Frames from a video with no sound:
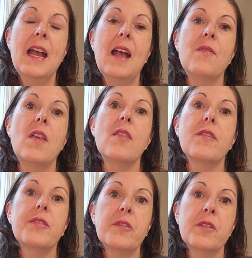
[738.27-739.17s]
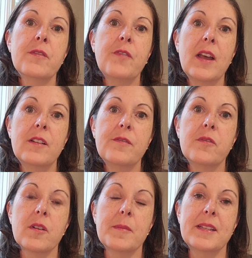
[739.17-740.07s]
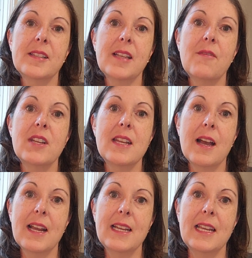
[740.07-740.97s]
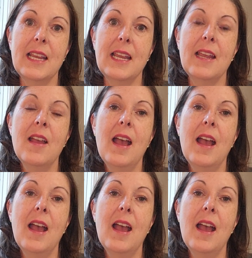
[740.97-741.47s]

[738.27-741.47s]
And then the third final form is 790,